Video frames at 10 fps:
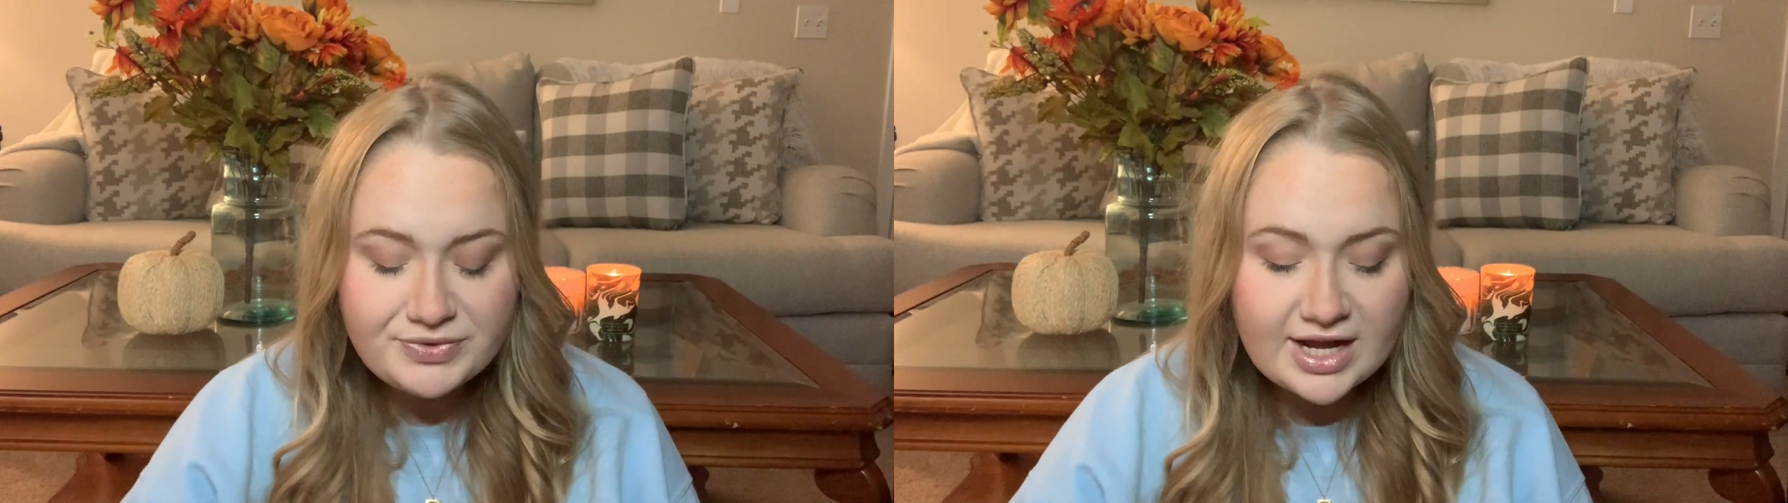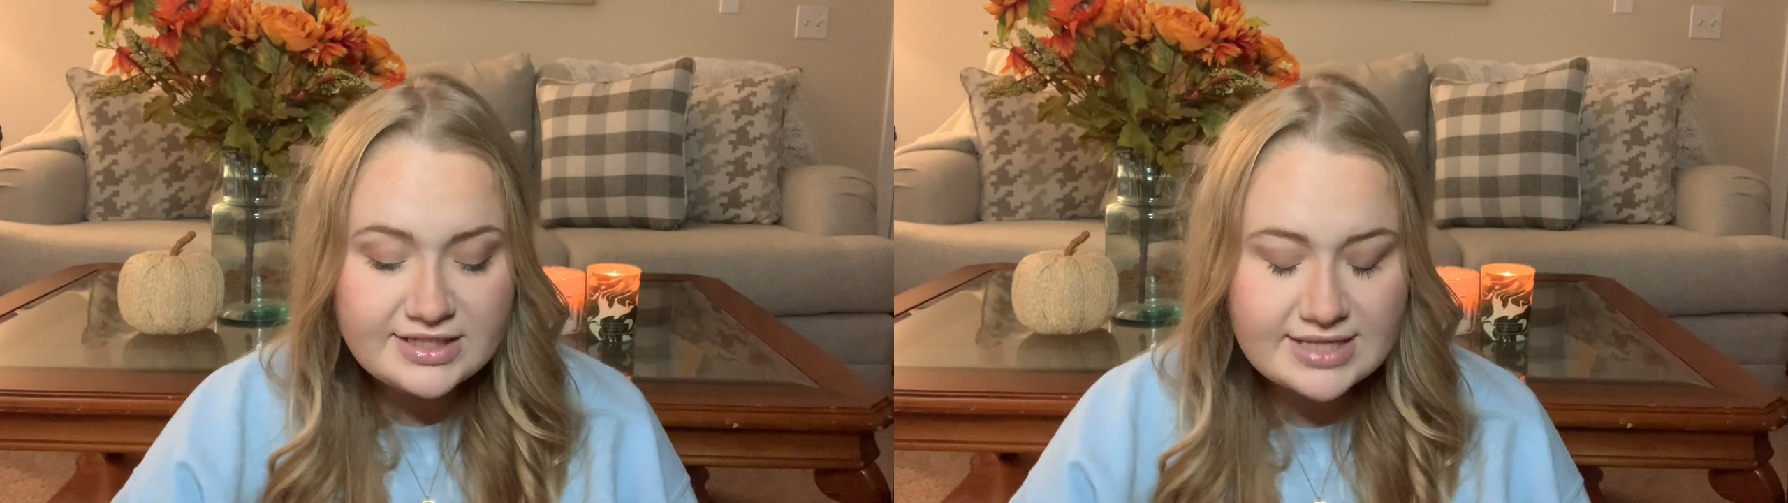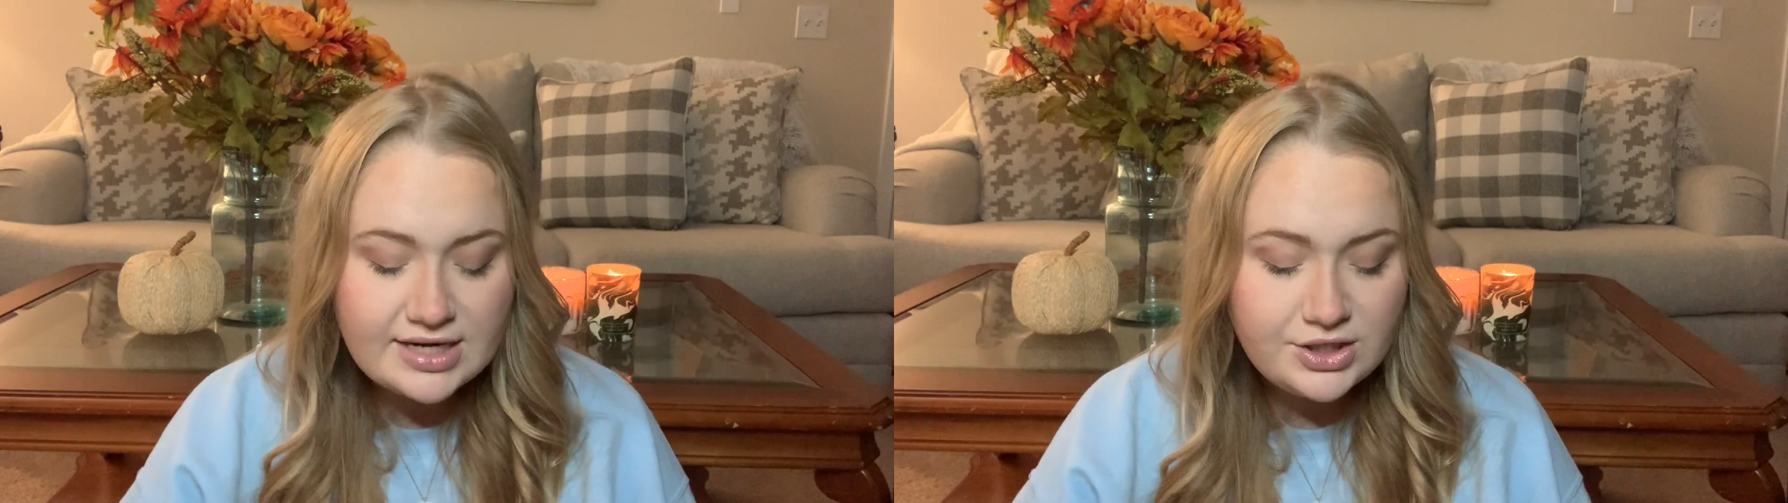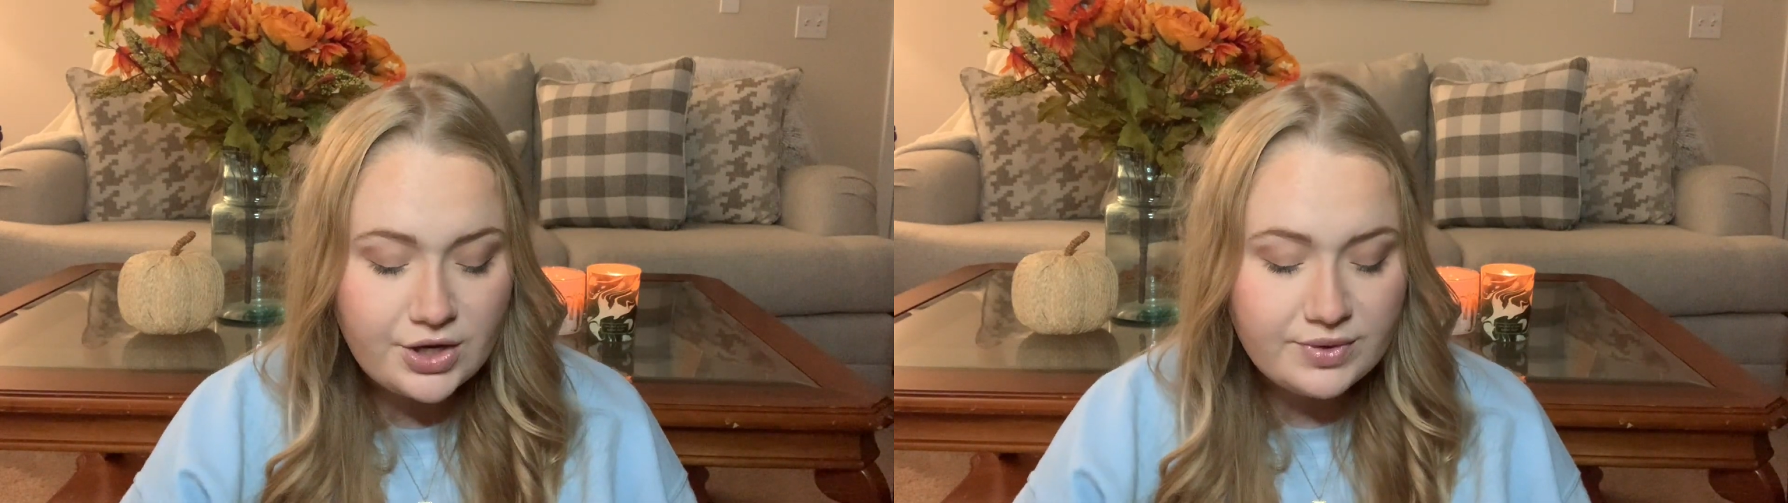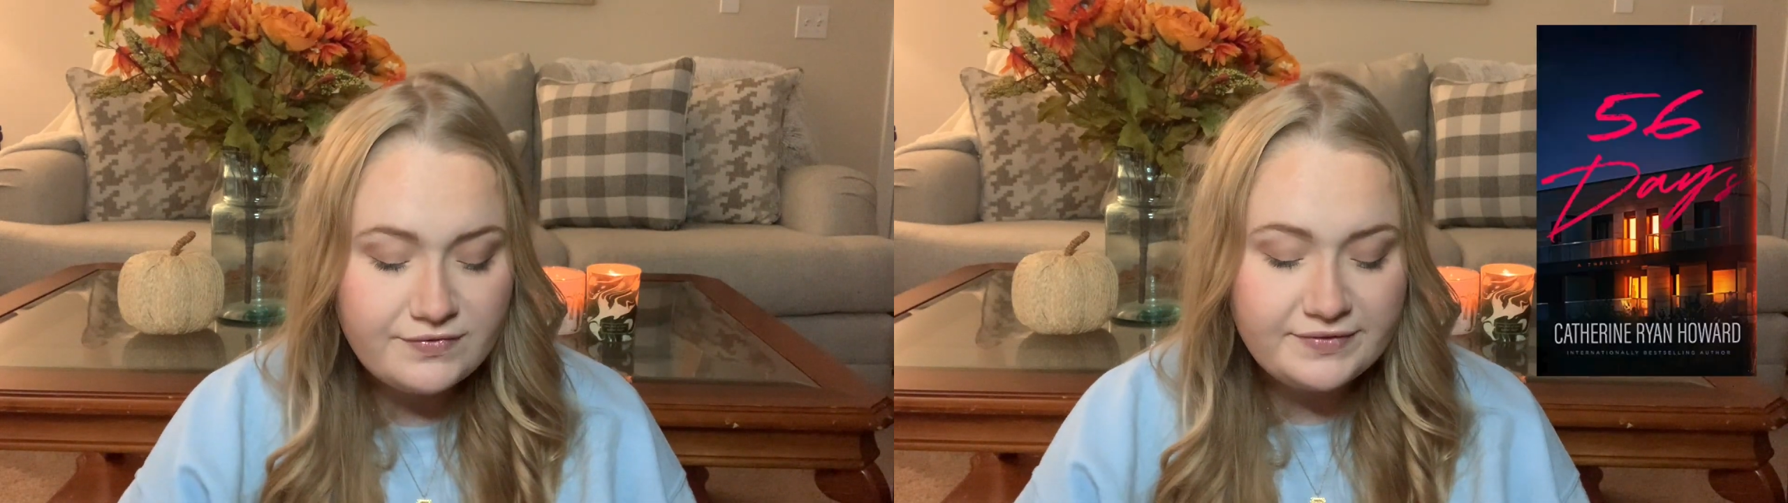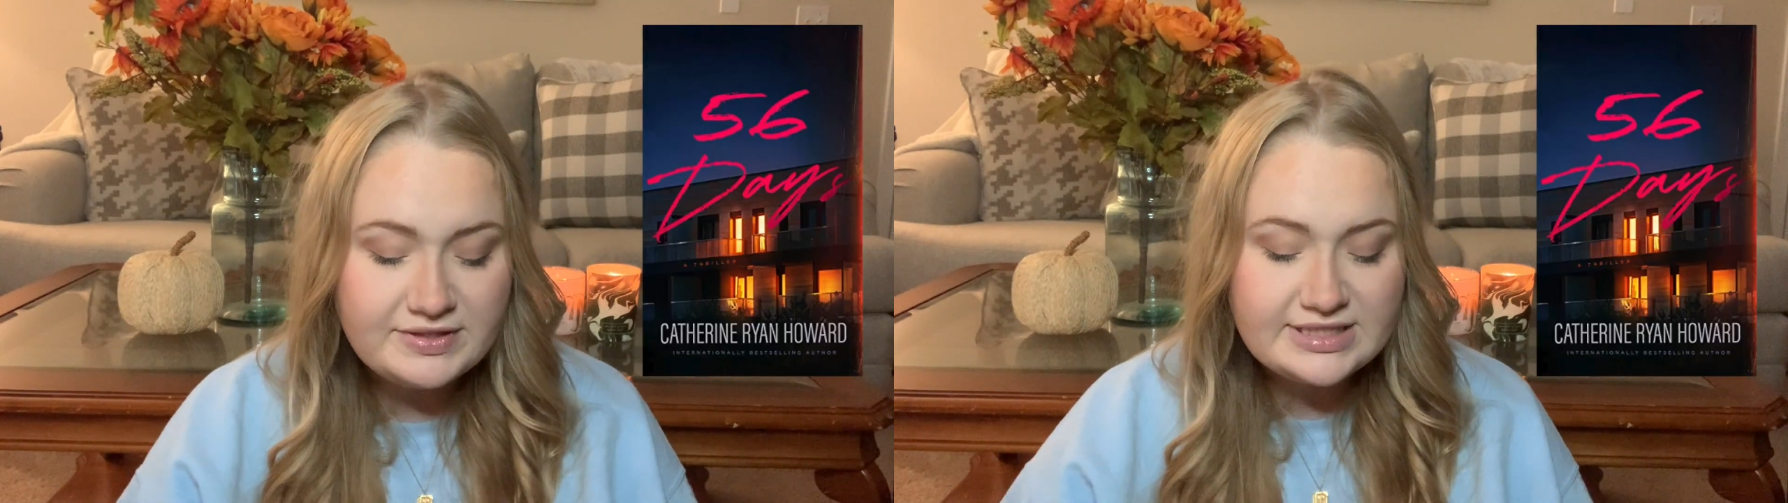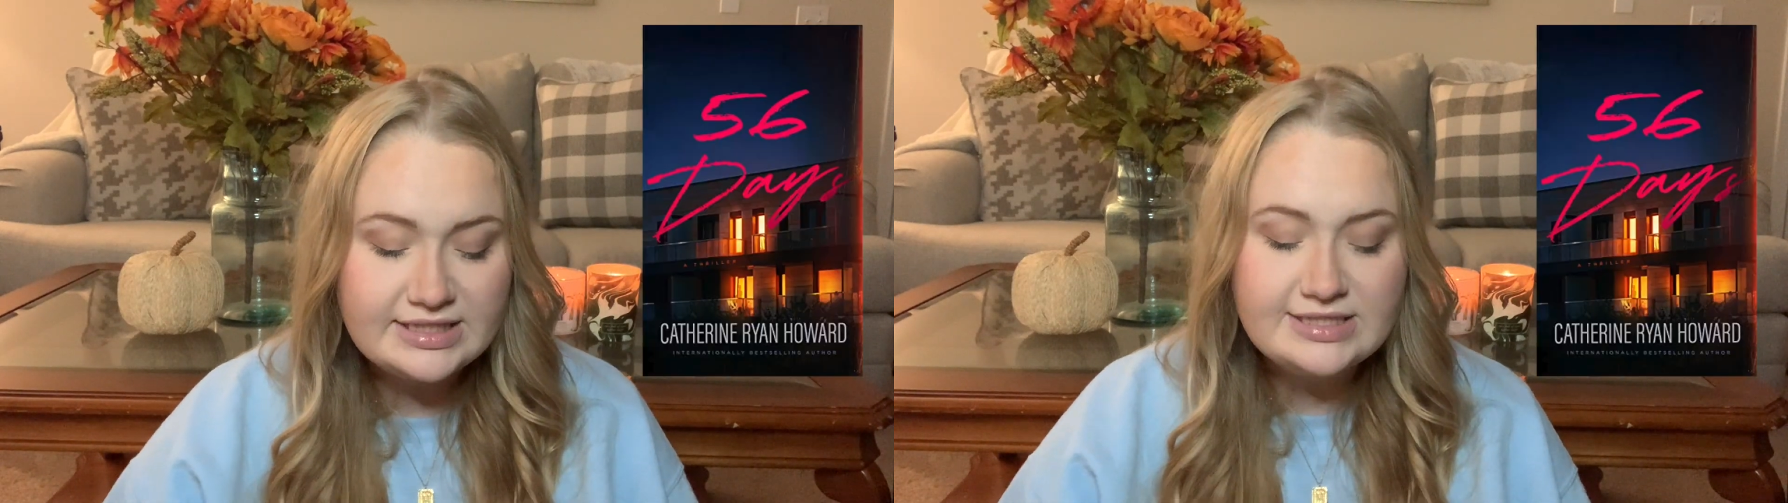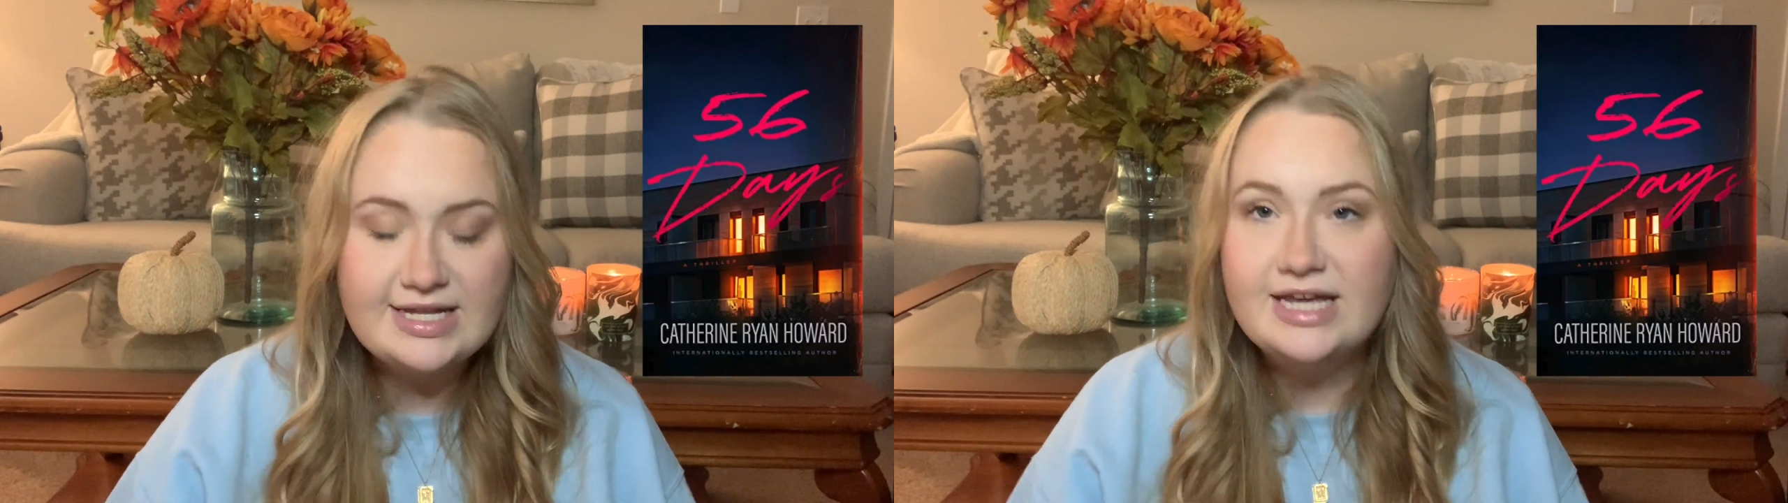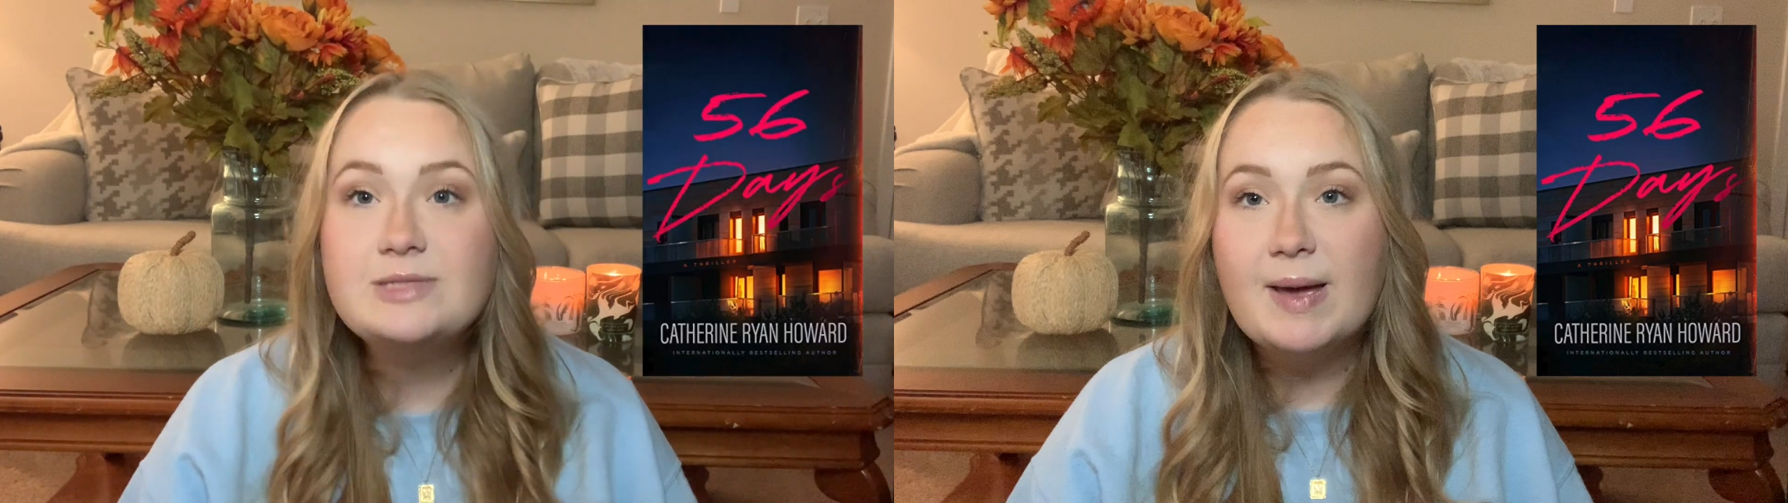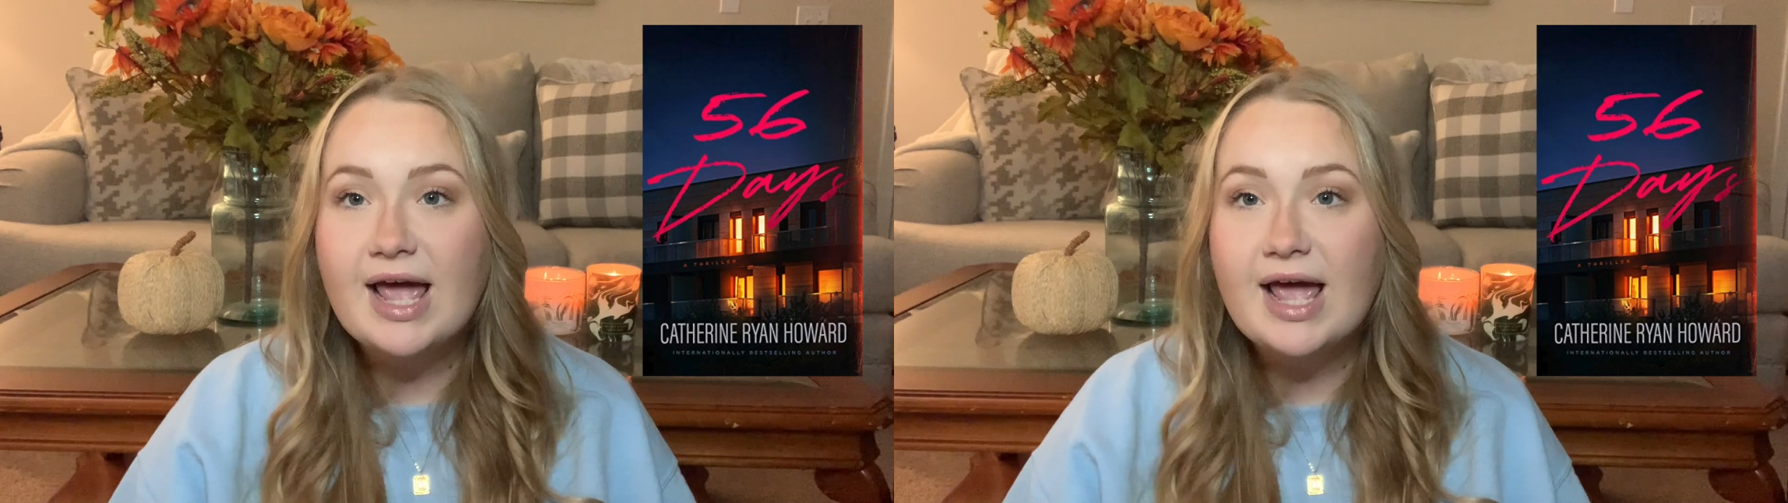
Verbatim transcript: I decided to go with 56 Days by